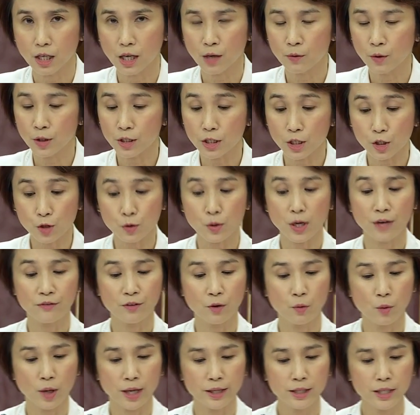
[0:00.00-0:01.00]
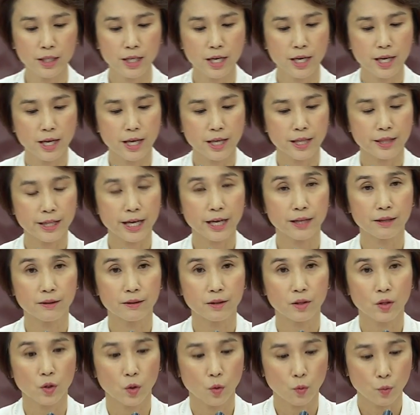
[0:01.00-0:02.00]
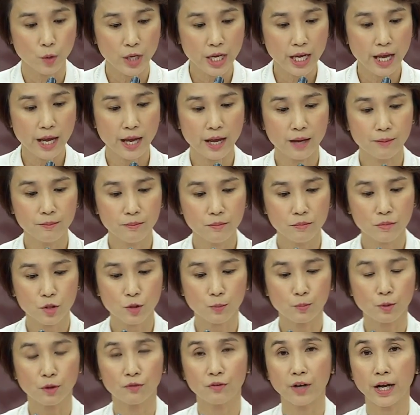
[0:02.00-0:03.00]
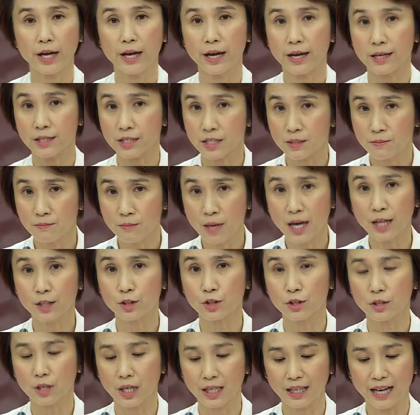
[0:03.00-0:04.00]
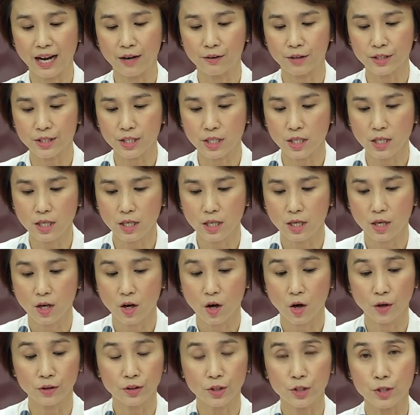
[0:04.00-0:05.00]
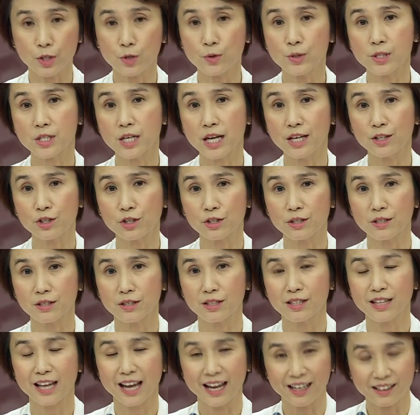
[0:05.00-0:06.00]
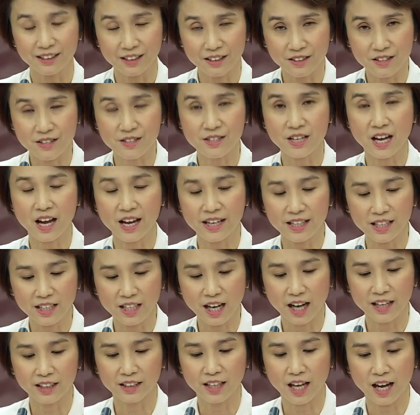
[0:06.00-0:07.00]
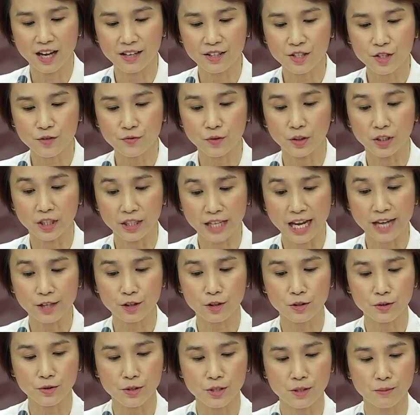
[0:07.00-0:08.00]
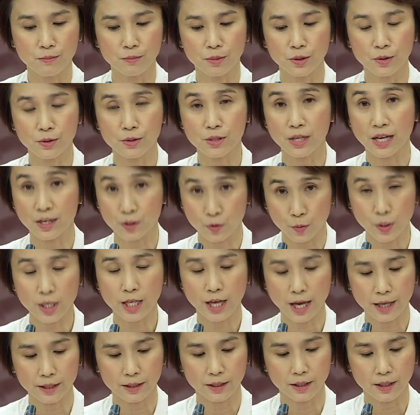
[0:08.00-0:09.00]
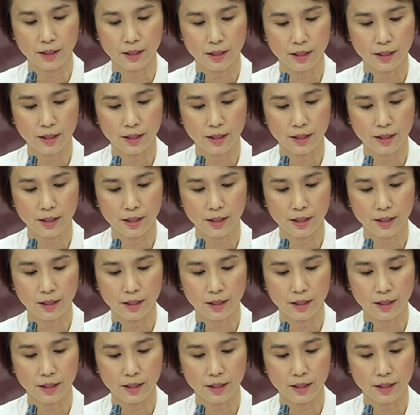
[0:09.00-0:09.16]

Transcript: I want to assure everyone that we aim to provide as much clarity on the usage and the design guidelines for the national symbols as we can.